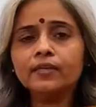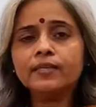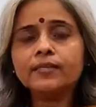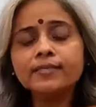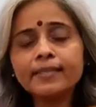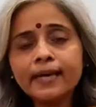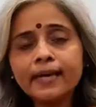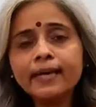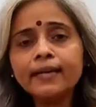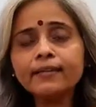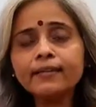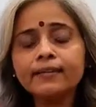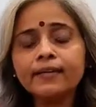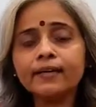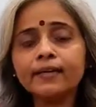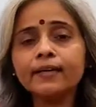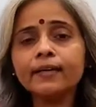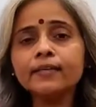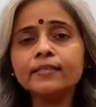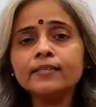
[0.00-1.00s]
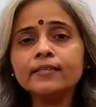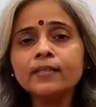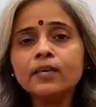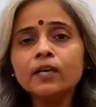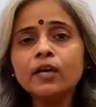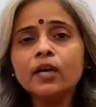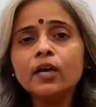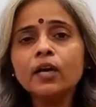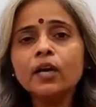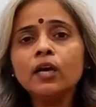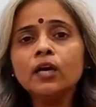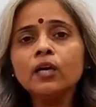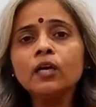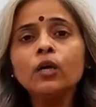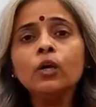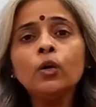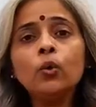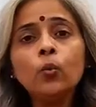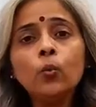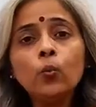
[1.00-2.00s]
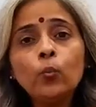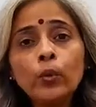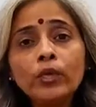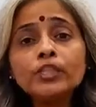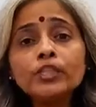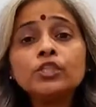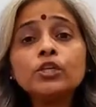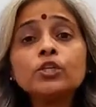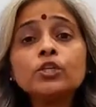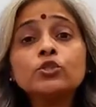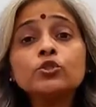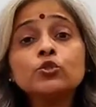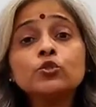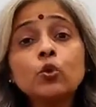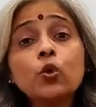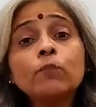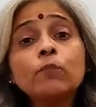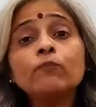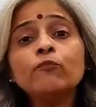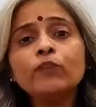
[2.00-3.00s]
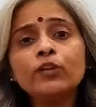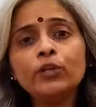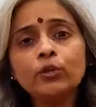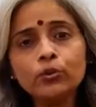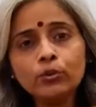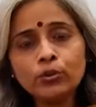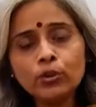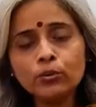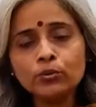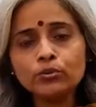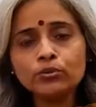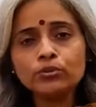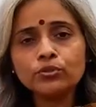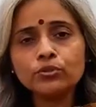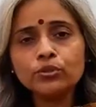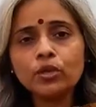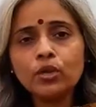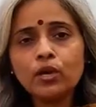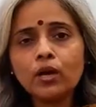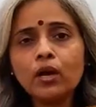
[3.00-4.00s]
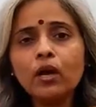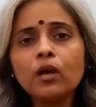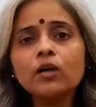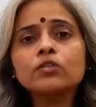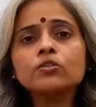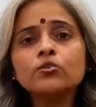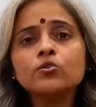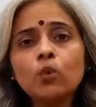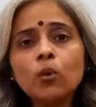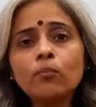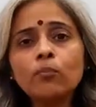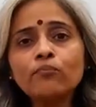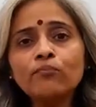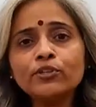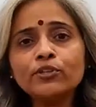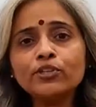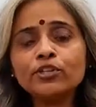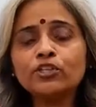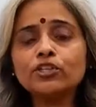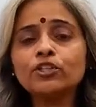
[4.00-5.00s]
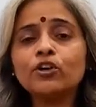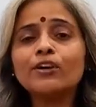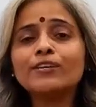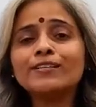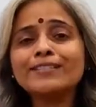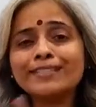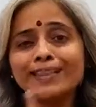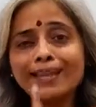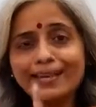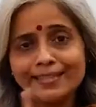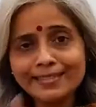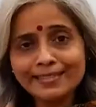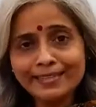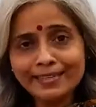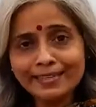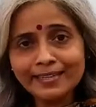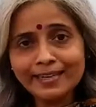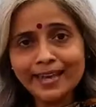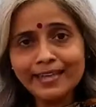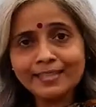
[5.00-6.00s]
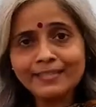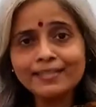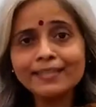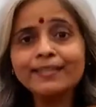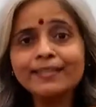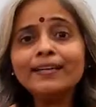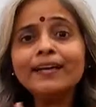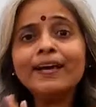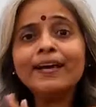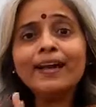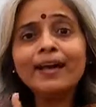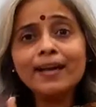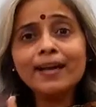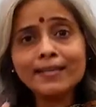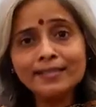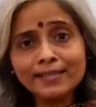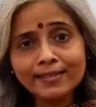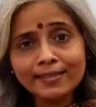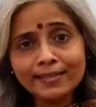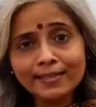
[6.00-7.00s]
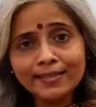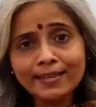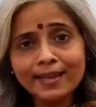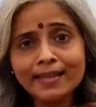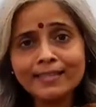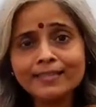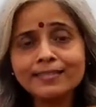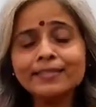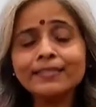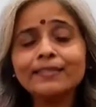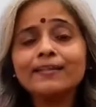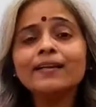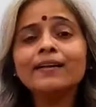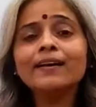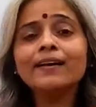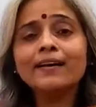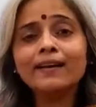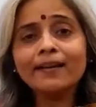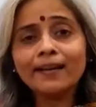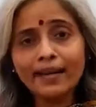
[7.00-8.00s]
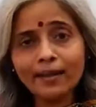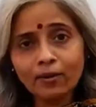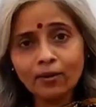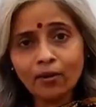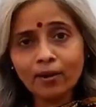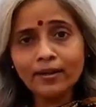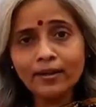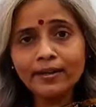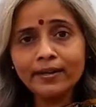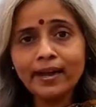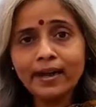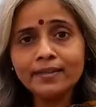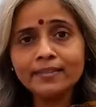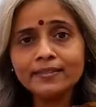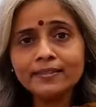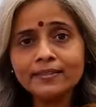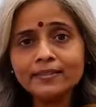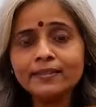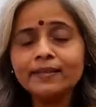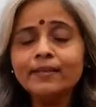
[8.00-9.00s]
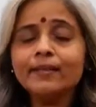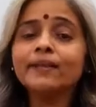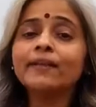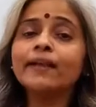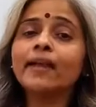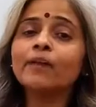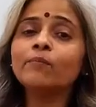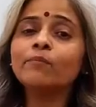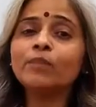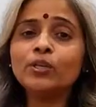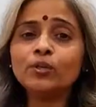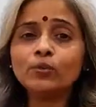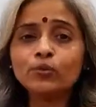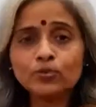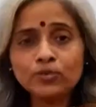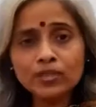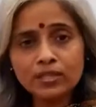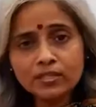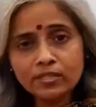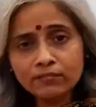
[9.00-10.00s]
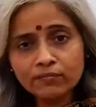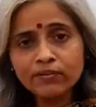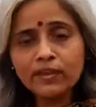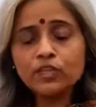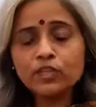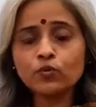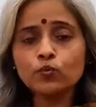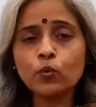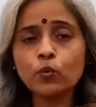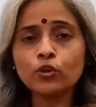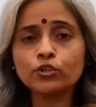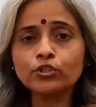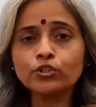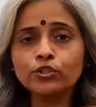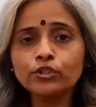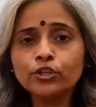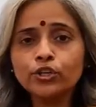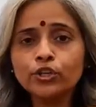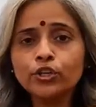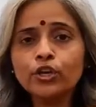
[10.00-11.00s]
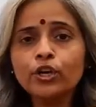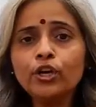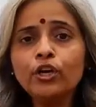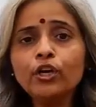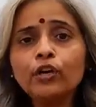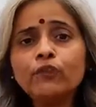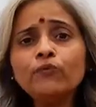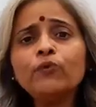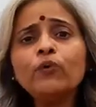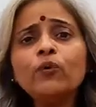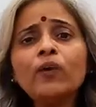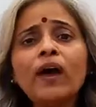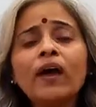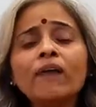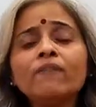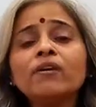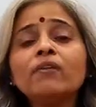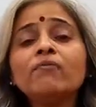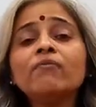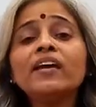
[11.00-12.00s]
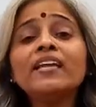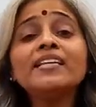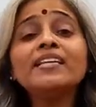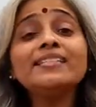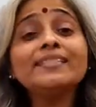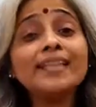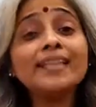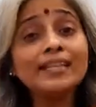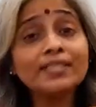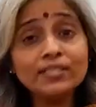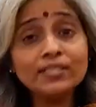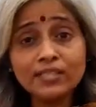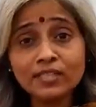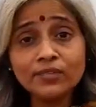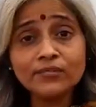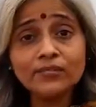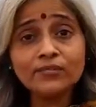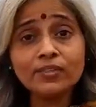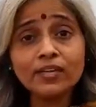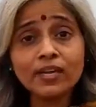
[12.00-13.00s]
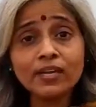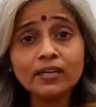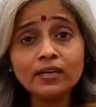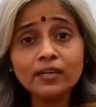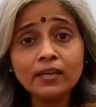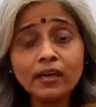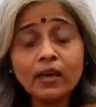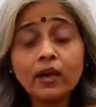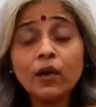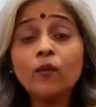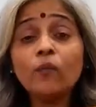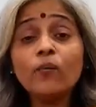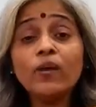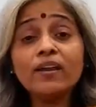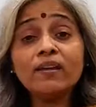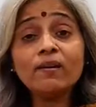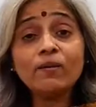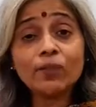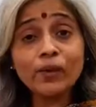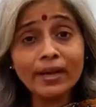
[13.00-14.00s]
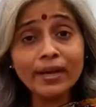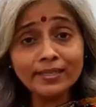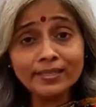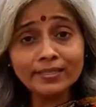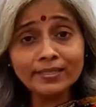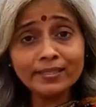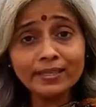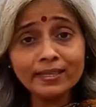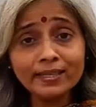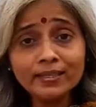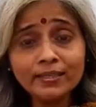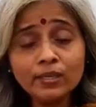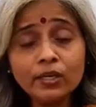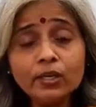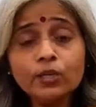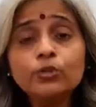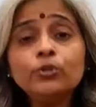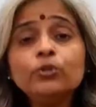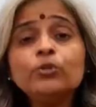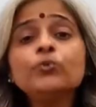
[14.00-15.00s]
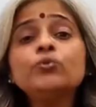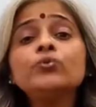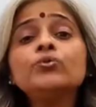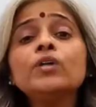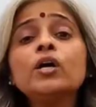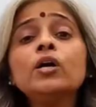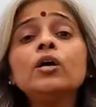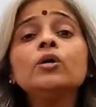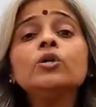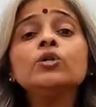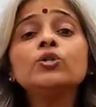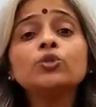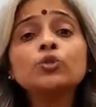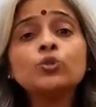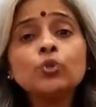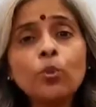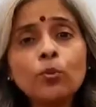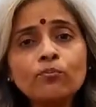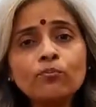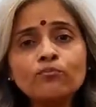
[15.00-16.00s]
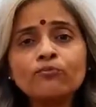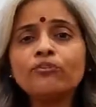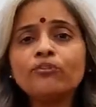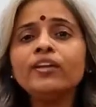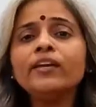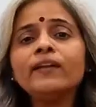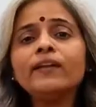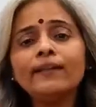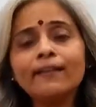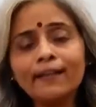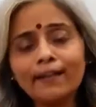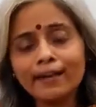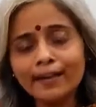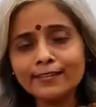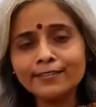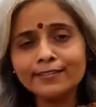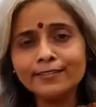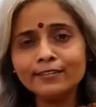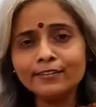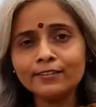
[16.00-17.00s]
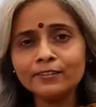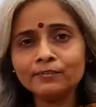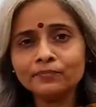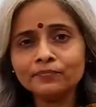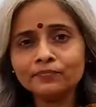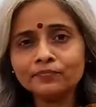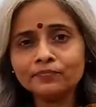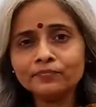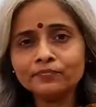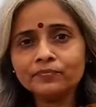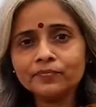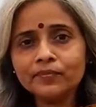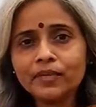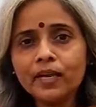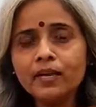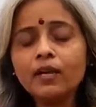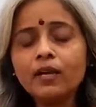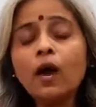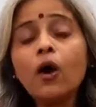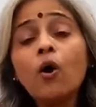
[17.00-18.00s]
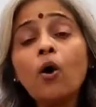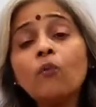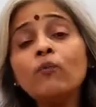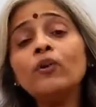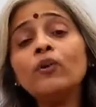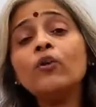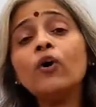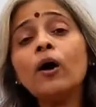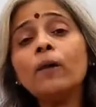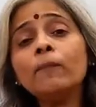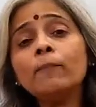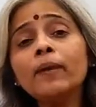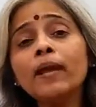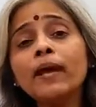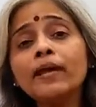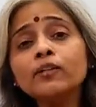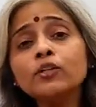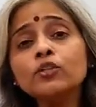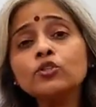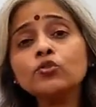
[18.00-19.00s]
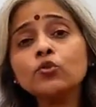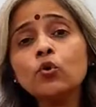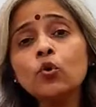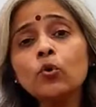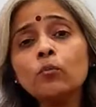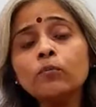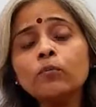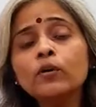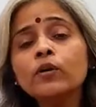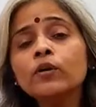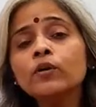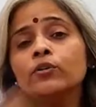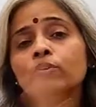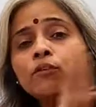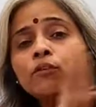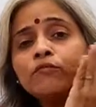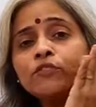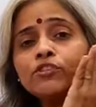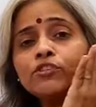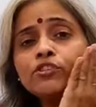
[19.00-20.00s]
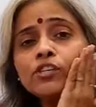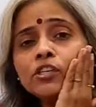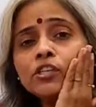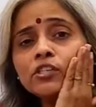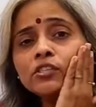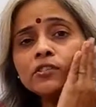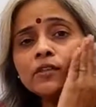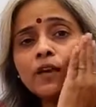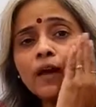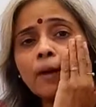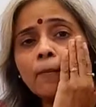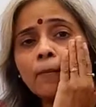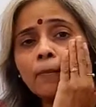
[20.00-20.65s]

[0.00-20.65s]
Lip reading: The second thing is, which soap will you use? A soap which has got salicylic acid, azelaic acid, glycolic acid can be used as a face wash. If you have a very sensitive skin, very red skin, use a soap-free cleanser. Now how will you apply the soap? You have to just